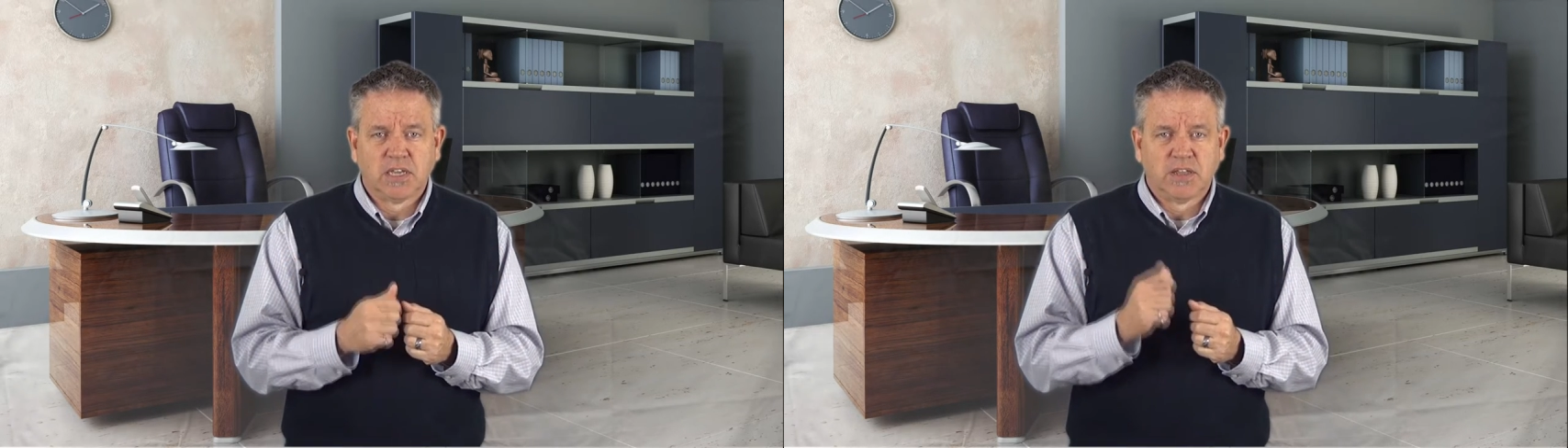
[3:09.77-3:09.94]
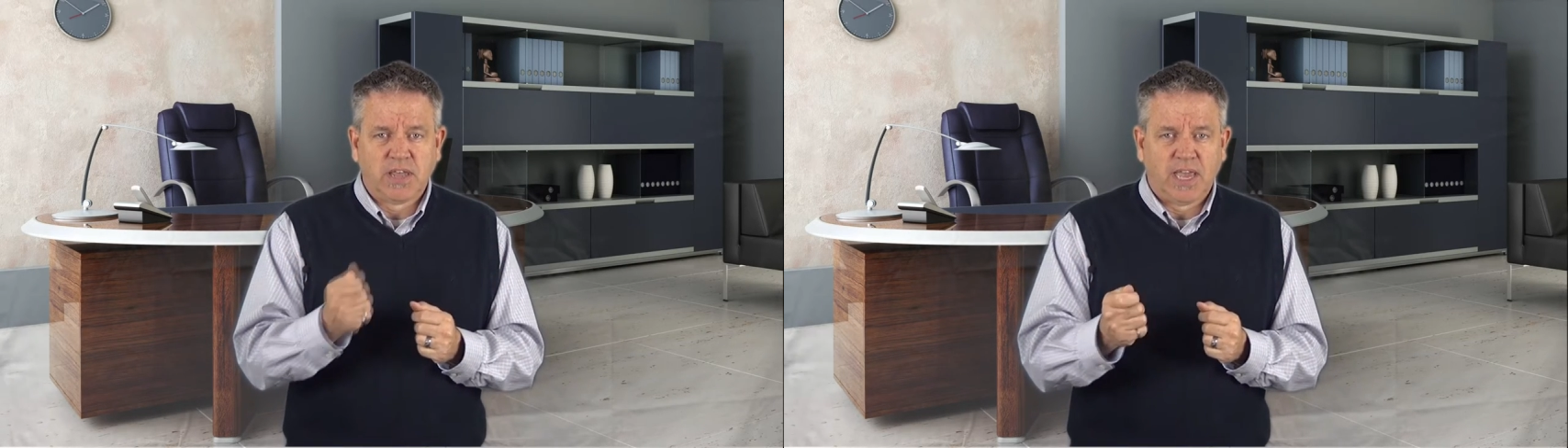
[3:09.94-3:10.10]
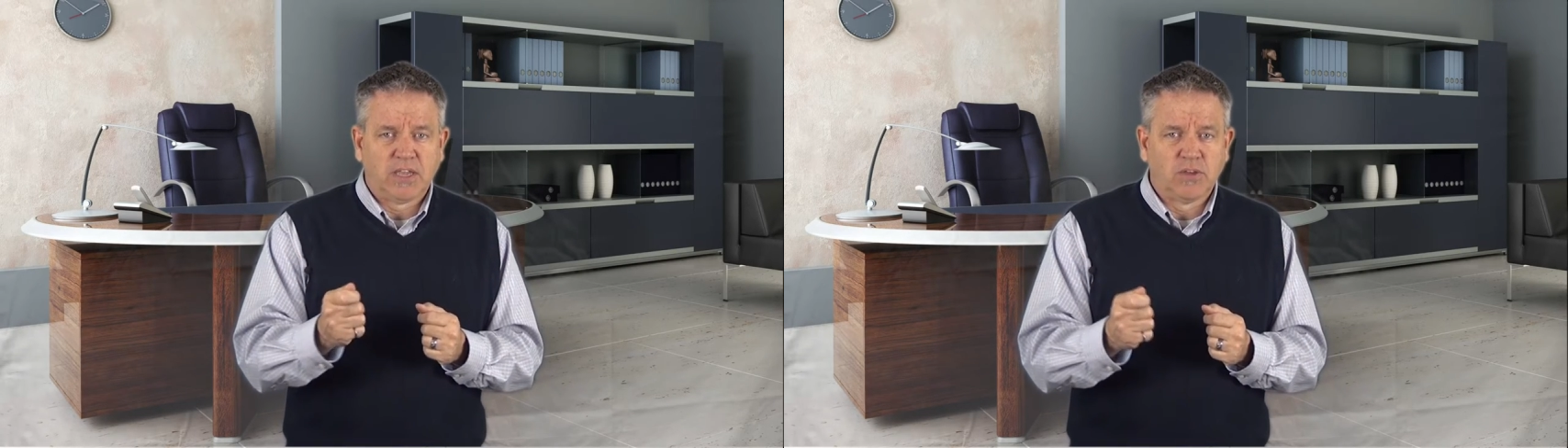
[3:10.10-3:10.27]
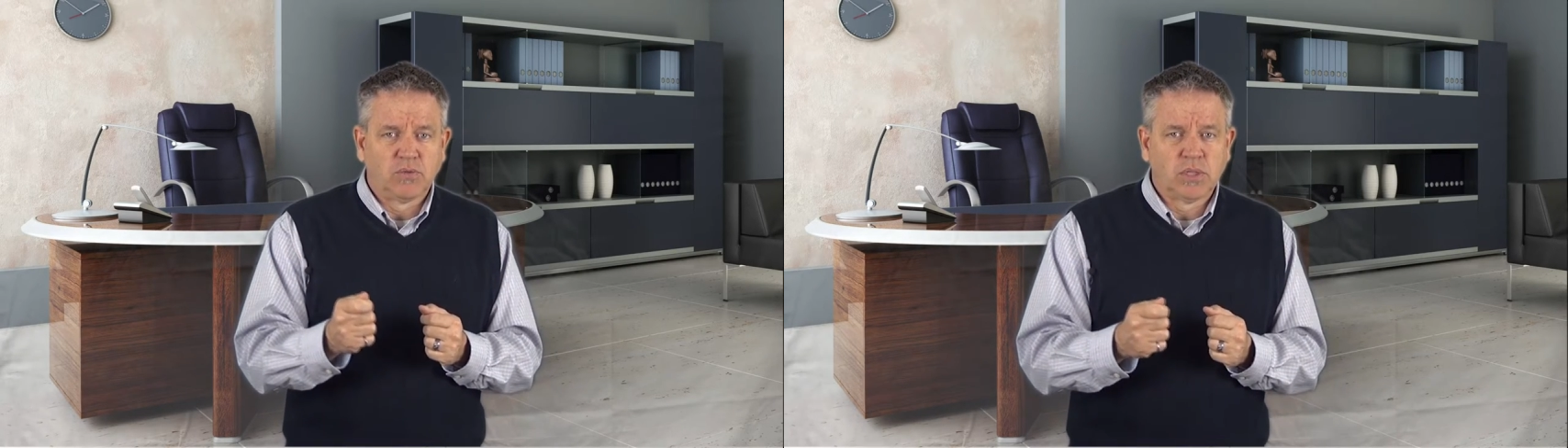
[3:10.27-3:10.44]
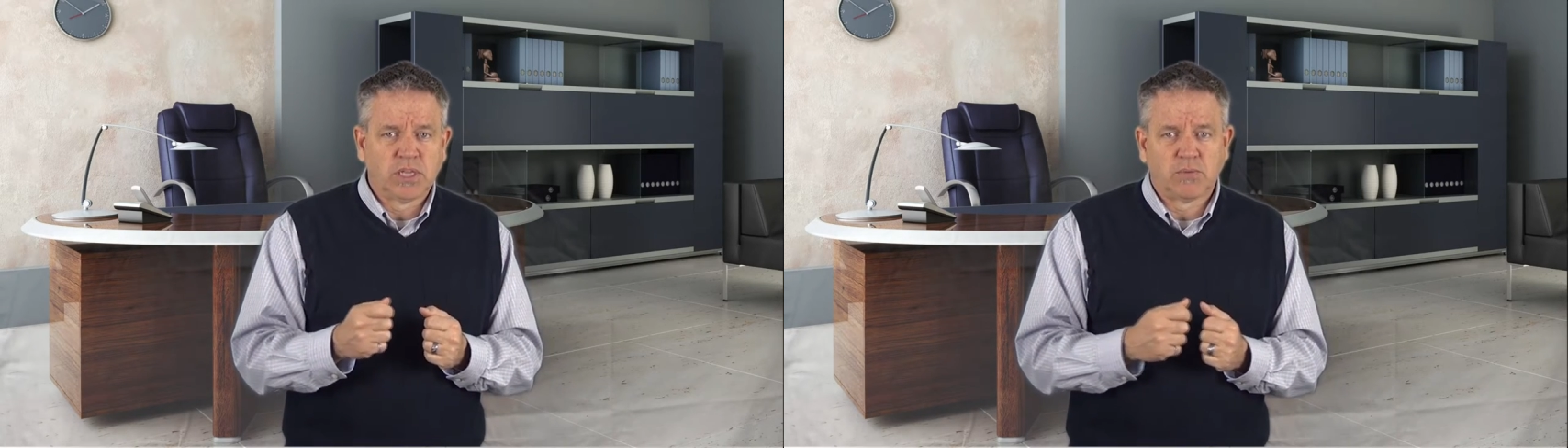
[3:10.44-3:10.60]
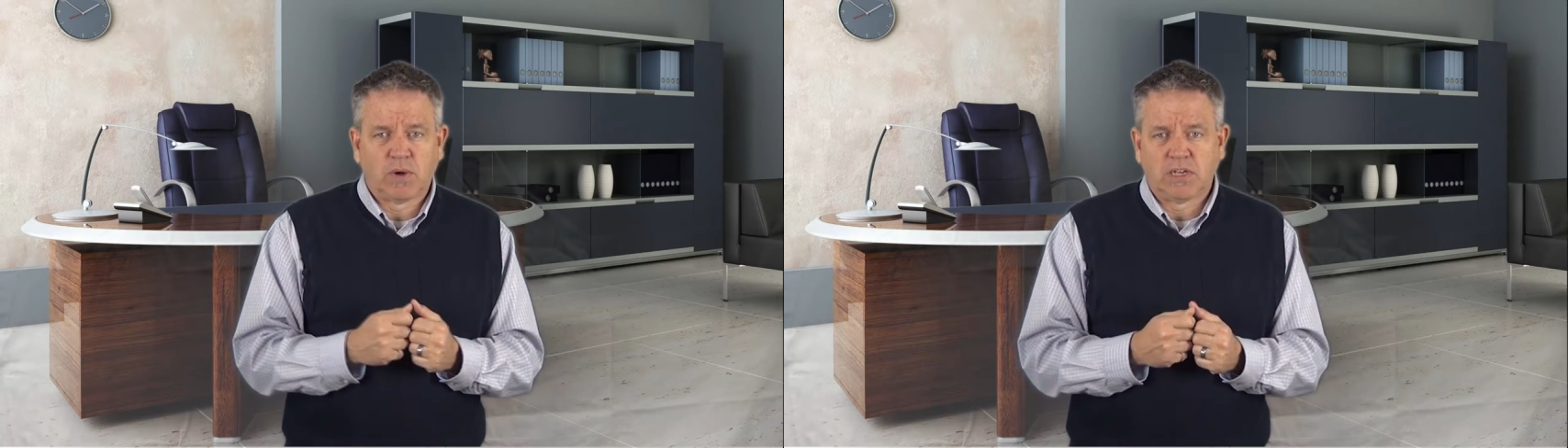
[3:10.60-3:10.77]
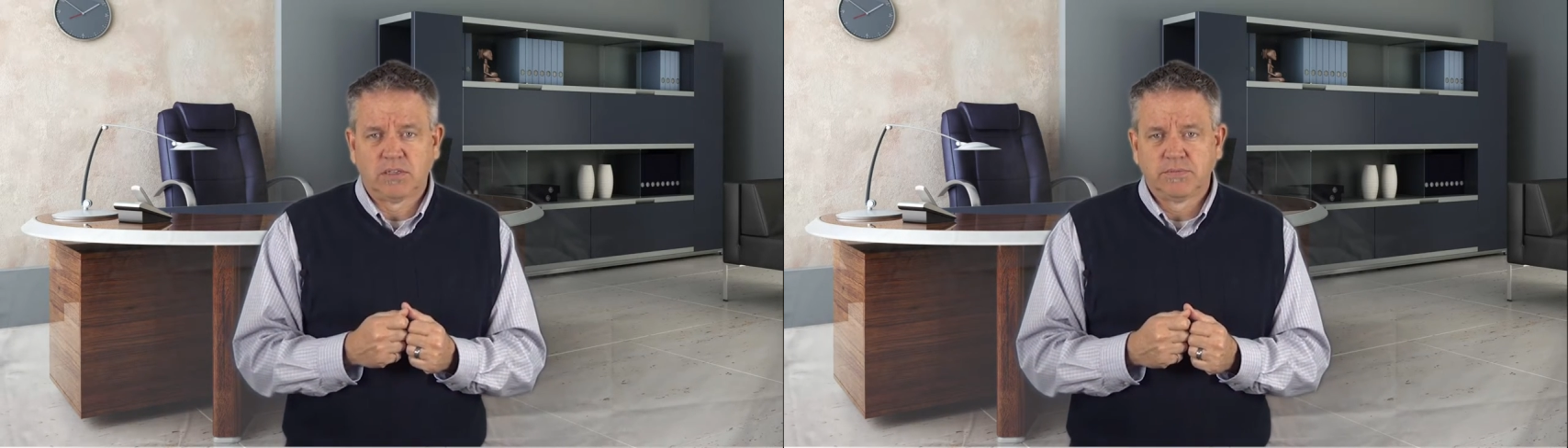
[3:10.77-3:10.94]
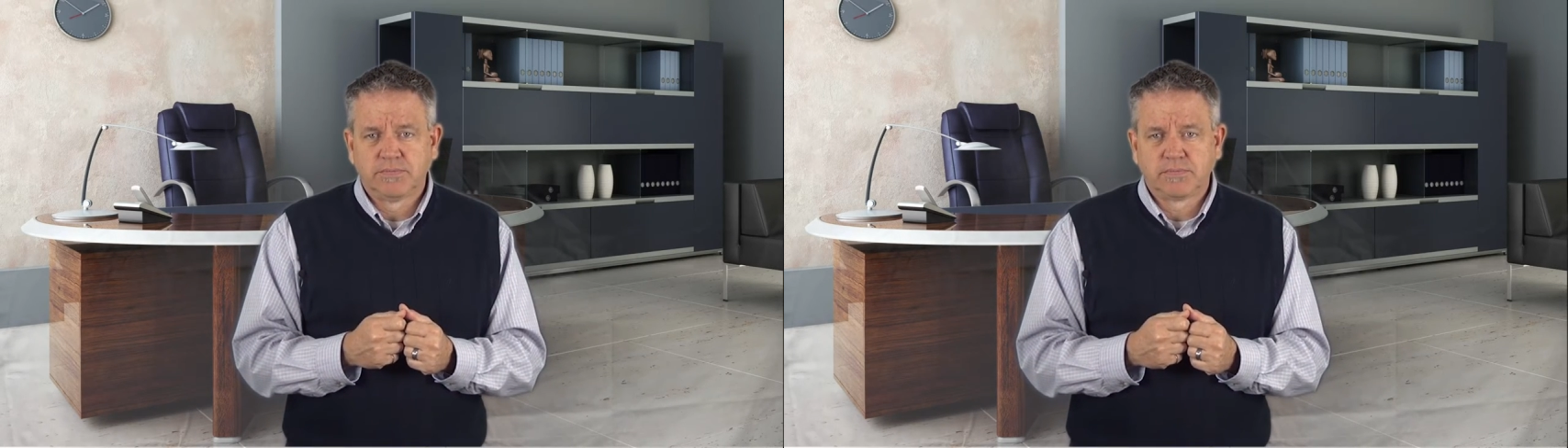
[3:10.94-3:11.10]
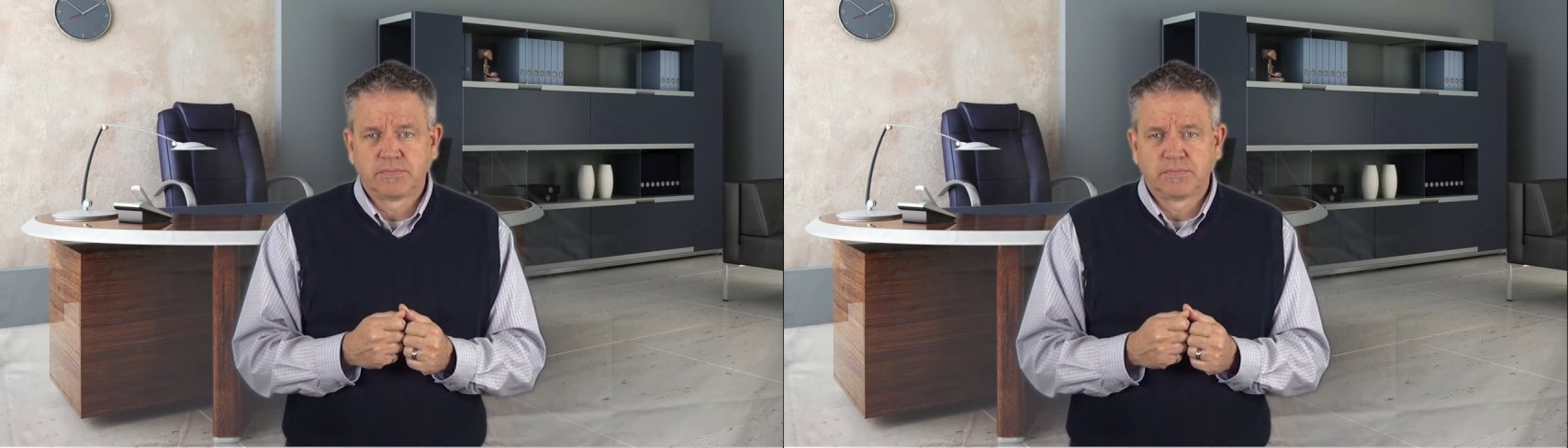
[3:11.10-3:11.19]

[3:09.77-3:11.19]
Thank you. Lead well.